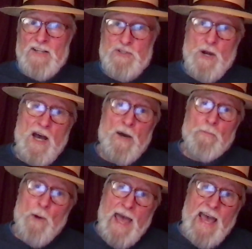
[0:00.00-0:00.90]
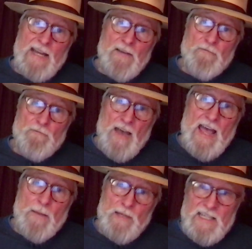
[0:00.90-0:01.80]
Trump ran a
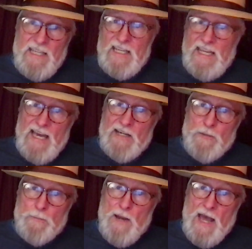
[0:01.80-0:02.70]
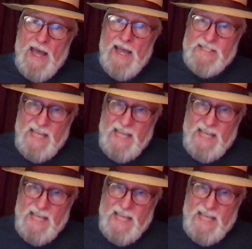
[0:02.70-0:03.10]
family enterprise,